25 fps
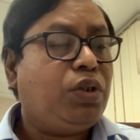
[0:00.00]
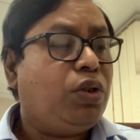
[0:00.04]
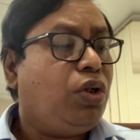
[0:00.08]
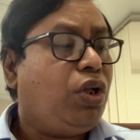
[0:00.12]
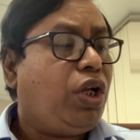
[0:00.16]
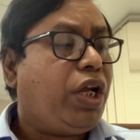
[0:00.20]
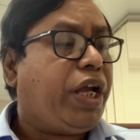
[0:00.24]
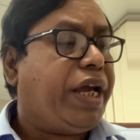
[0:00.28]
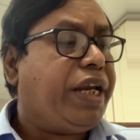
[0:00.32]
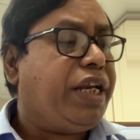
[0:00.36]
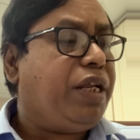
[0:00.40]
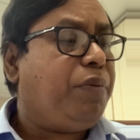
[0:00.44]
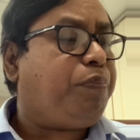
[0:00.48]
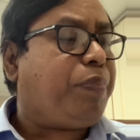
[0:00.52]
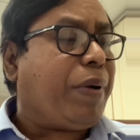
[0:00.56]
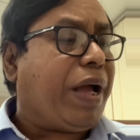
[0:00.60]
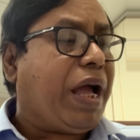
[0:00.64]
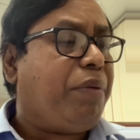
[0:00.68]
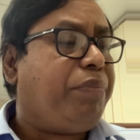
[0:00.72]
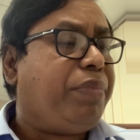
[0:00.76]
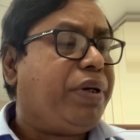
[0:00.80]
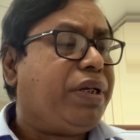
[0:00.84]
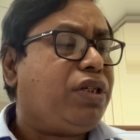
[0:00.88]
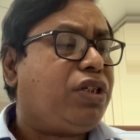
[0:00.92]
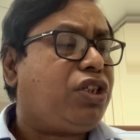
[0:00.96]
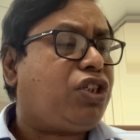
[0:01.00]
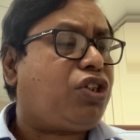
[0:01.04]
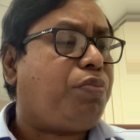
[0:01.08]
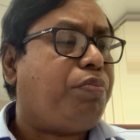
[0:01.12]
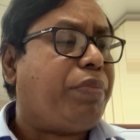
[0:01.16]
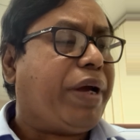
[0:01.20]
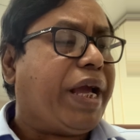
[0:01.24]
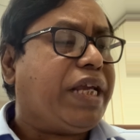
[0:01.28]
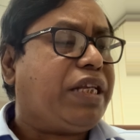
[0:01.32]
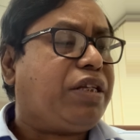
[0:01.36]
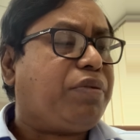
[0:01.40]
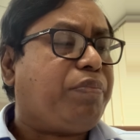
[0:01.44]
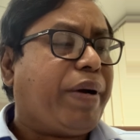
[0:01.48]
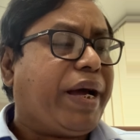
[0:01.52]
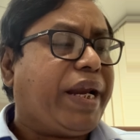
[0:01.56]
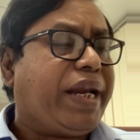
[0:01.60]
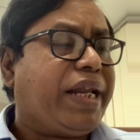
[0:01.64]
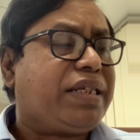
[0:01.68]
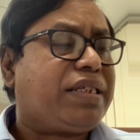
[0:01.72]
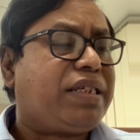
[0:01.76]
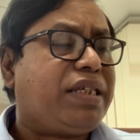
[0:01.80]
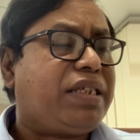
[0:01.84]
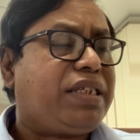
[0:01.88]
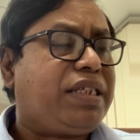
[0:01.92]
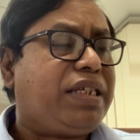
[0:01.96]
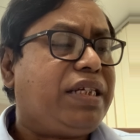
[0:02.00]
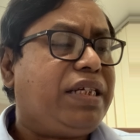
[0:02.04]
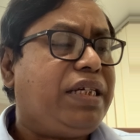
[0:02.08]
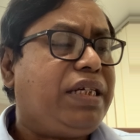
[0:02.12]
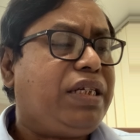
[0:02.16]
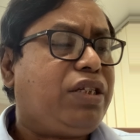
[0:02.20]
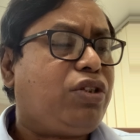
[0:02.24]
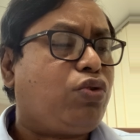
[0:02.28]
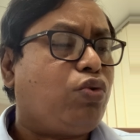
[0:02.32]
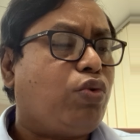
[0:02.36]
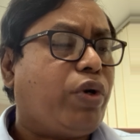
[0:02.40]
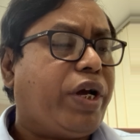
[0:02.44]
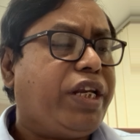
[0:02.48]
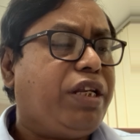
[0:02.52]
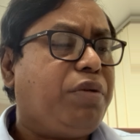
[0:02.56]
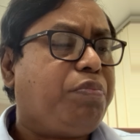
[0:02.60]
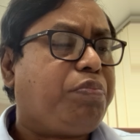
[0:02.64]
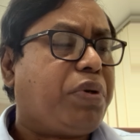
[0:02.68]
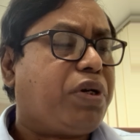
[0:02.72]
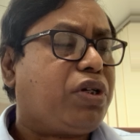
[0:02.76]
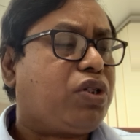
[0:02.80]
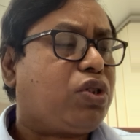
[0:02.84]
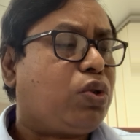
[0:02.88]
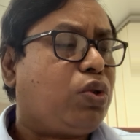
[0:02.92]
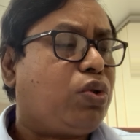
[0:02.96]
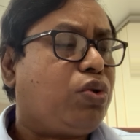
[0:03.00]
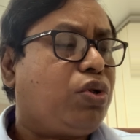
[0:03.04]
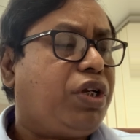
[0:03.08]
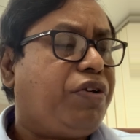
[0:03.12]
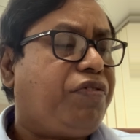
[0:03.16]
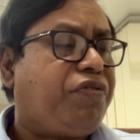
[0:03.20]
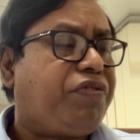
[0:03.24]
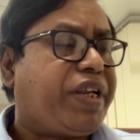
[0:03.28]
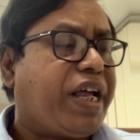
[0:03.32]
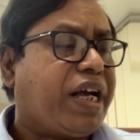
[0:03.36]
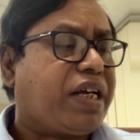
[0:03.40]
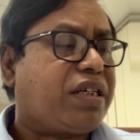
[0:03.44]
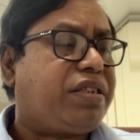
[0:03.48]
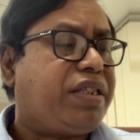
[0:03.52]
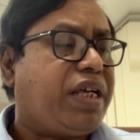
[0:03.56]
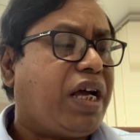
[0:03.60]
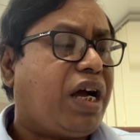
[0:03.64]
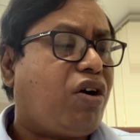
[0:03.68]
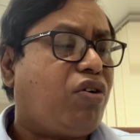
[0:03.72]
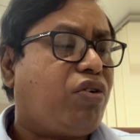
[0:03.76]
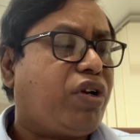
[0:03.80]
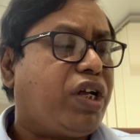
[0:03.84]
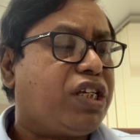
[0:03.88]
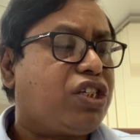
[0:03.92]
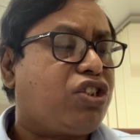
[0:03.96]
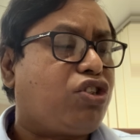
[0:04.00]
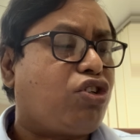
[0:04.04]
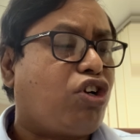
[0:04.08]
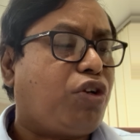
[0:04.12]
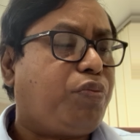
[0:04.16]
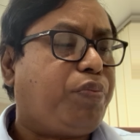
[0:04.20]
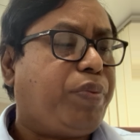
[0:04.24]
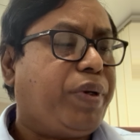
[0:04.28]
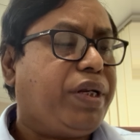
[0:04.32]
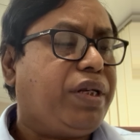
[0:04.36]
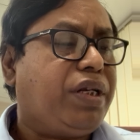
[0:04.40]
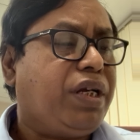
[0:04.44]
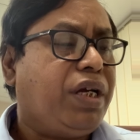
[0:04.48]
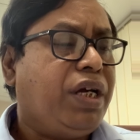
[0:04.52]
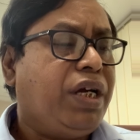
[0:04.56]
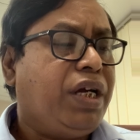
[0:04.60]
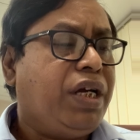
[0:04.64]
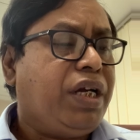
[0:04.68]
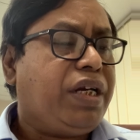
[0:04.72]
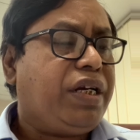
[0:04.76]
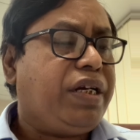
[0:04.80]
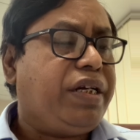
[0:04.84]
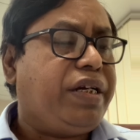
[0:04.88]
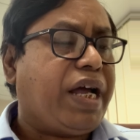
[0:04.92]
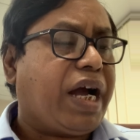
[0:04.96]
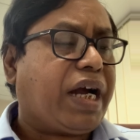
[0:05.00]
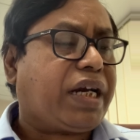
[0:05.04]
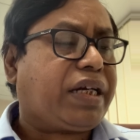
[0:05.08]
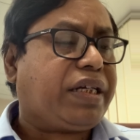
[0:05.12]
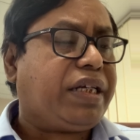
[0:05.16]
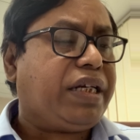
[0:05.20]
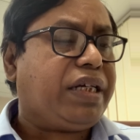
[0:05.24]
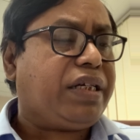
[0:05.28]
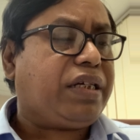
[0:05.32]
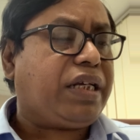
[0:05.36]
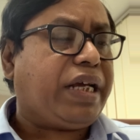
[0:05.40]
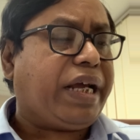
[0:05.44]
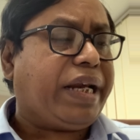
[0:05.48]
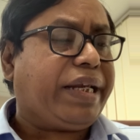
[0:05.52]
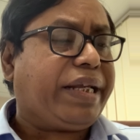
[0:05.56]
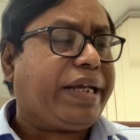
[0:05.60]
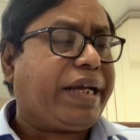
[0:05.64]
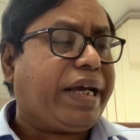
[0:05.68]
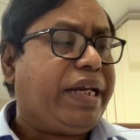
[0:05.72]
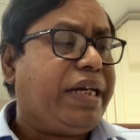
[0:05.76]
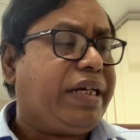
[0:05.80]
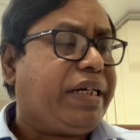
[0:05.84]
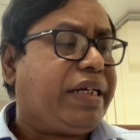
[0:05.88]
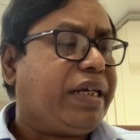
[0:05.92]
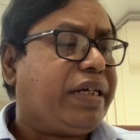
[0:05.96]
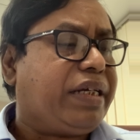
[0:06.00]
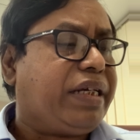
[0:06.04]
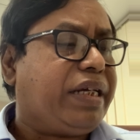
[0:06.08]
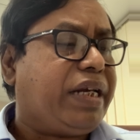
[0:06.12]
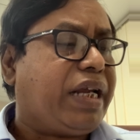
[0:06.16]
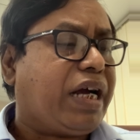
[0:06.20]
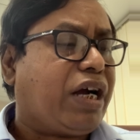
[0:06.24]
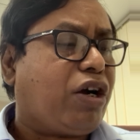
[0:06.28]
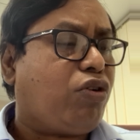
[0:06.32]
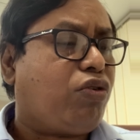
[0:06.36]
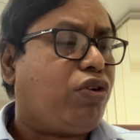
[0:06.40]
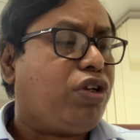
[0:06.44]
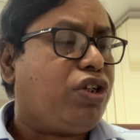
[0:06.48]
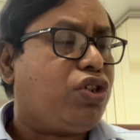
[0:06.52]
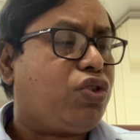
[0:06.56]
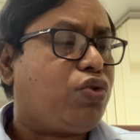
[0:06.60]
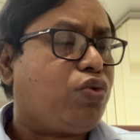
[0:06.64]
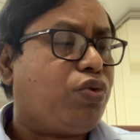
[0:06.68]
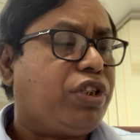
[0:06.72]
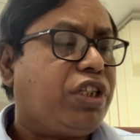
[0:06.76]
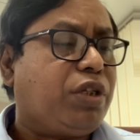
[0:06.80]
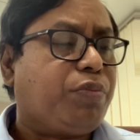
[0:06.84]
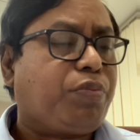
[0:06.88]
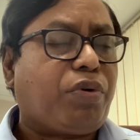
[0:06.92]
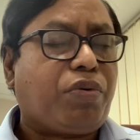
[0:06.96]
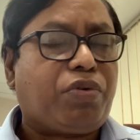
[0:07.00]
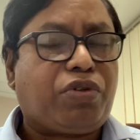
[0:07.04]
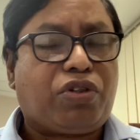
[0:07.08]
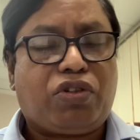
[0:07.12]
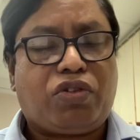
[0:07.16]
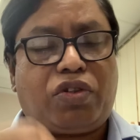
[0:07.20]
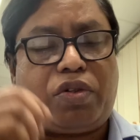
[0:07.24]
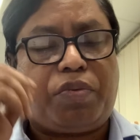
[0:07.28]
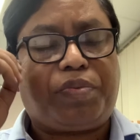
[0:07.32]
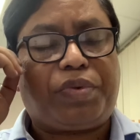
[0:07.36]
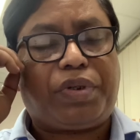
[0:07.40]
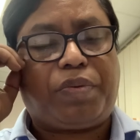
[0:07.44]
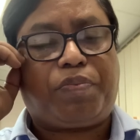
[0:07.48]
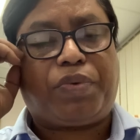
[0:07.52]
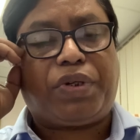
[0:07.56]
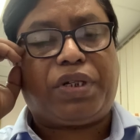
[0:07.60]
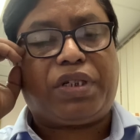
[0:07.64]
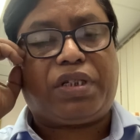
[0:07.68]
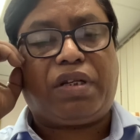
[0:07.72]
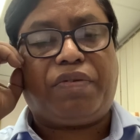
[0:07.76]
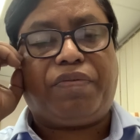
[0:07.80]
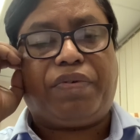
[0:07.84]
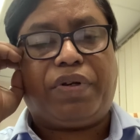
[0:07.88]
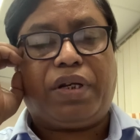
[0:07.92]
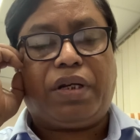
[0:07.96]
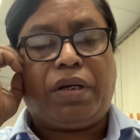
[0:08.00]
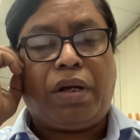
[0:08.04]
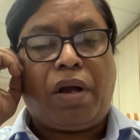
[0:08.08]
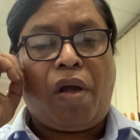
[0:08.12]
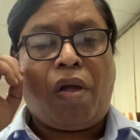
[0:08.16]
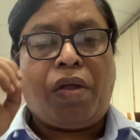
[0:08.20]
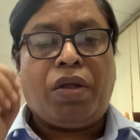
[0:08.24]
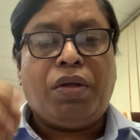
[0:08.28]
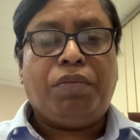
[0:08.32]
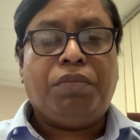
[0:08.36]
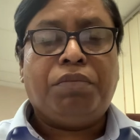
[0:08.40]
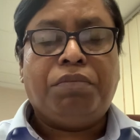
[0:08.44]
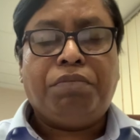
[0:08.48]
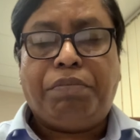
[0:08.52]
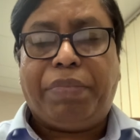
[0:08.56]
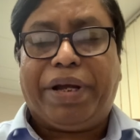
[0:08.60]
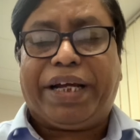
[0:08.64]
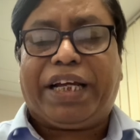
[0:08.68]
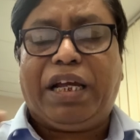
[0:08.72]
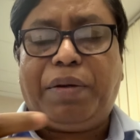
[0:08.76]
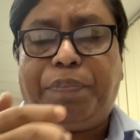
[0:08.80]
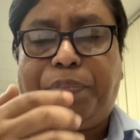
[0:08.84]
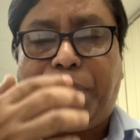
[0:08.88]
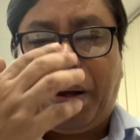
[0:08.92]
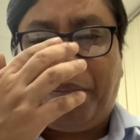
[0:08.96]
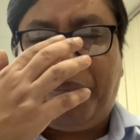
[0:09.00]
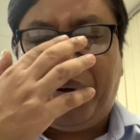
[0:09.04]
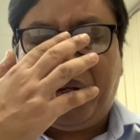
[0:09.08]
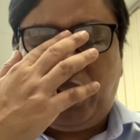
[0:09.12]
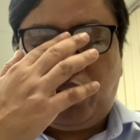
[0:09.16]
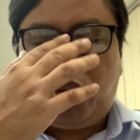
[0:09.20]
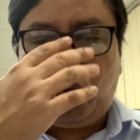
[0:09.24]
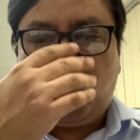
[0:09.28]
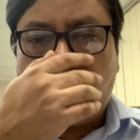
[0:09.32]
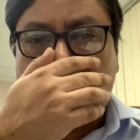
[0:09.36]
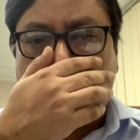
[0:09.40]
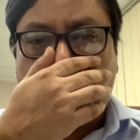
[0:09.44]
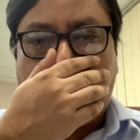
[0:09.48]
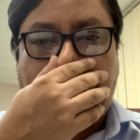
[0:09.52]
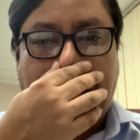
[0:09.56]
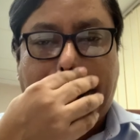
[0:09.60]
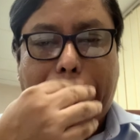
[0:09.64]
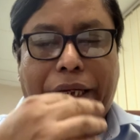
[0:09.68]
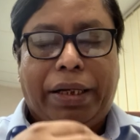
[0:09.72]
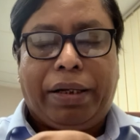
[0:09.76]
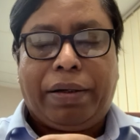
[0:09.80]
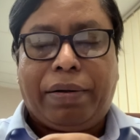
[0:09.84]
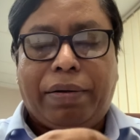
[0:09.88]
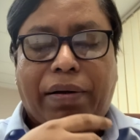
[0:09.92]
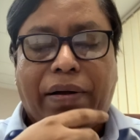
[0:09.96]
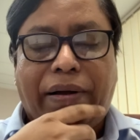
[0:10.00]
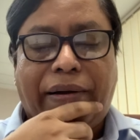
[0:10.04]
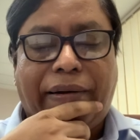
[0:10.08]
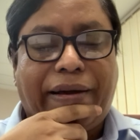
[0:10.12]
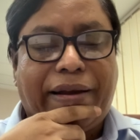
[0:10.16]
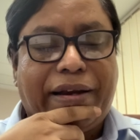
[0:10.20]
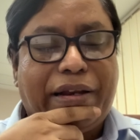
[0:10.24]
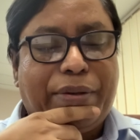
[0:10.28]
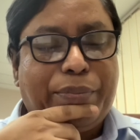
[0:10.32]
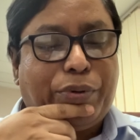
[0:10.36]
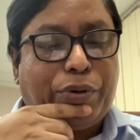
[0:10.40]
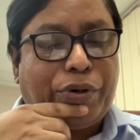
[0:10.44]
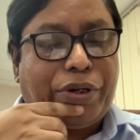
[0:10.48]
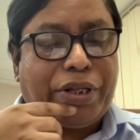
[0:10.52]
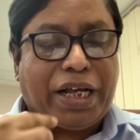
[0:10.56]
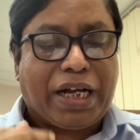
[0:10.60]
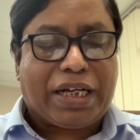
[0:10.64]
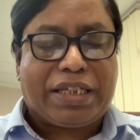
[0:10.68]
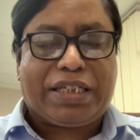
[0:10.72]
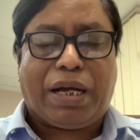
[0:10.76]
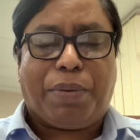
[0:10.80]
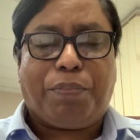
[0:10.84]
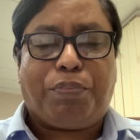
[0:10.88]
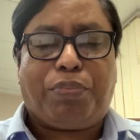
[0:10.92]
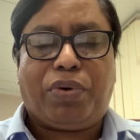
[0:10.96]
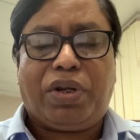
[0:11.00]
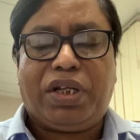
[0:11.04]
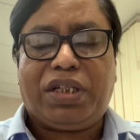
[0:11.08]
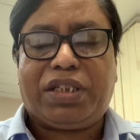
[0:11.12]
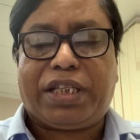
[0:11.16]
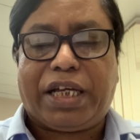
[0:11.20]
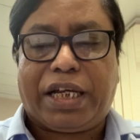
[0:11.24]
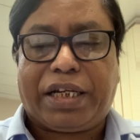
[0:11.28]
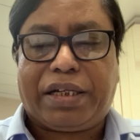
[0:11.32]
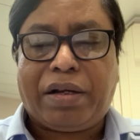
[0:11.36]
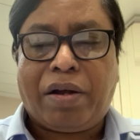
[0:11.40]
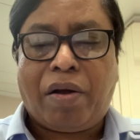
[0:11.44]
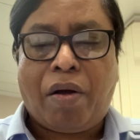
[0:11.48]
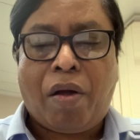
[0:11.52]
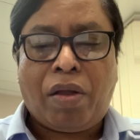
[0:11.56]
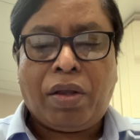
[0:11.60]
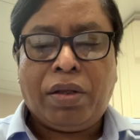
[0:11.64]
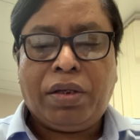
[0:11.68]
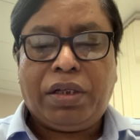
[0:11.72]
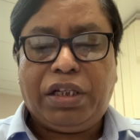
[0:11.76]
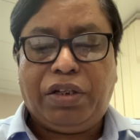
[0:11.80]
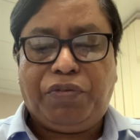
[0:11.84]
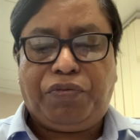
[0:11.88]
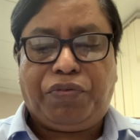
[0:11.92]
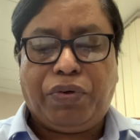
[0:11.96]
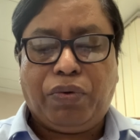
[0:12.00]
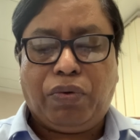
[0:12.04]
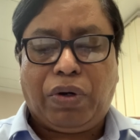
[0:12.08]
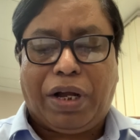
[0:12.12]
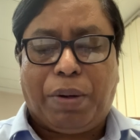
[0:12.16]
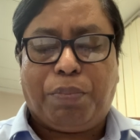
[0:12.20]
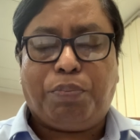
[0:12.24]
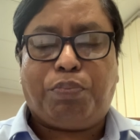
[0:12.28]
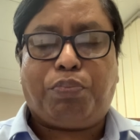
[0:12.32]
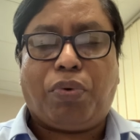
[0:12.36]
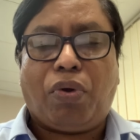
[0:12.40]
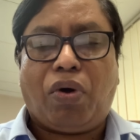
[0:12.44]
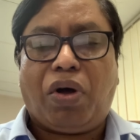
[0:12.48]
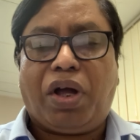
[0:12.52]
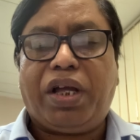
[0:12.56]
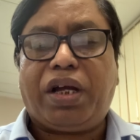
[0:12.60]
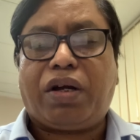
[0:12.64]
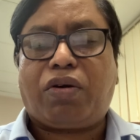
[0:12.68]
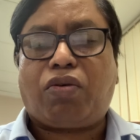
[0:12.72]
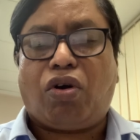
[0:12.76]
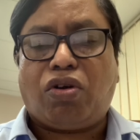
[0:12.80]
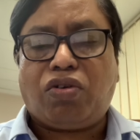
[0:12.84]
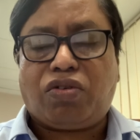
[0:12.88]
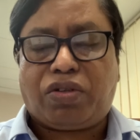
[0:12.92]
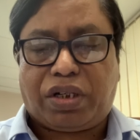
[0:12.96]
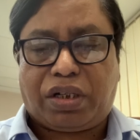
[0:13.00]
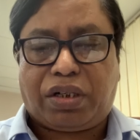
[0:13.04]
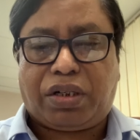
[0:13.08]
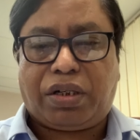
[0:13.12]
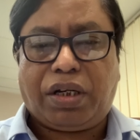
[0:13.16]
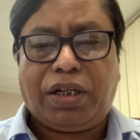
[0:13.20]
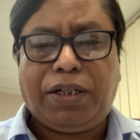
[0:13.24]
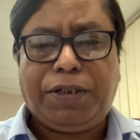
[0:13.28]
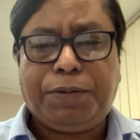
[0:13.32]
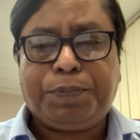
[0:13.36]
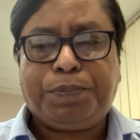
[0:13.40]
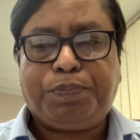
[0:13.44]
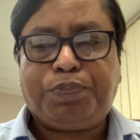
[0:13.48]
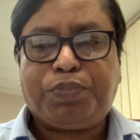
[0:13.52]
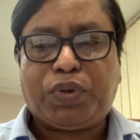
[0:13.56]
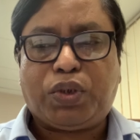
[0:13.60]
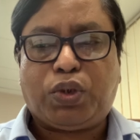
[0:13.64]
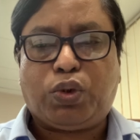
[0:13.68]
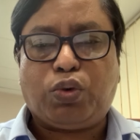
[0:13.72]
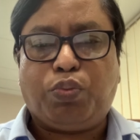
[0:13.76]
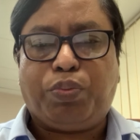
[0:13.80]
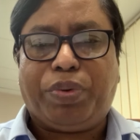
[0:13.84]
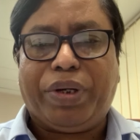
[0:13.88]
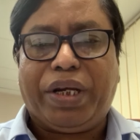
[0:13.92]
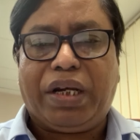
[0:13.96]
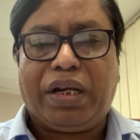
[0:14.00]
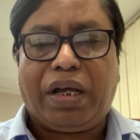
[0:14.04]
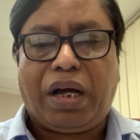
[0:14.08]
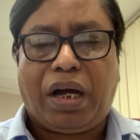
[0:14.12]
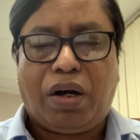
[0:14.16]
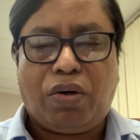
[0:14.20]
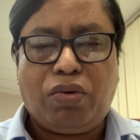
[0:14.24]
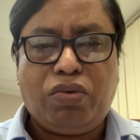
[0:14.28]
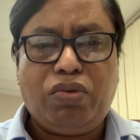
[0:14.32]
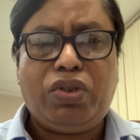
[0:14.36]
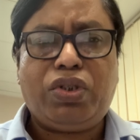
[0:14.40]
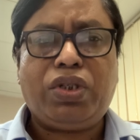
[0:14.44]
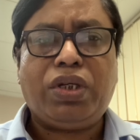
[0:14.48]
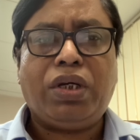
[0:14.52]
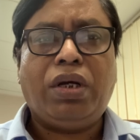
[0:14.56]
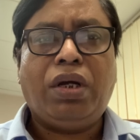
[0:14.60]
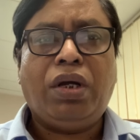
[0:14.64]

any payment made by an assessee to any person, if tax thereon has not been deducted and credited in accordance with the provisions of Chapter 7. Making payment to anybody. Example is that if you employ a contractor to build a house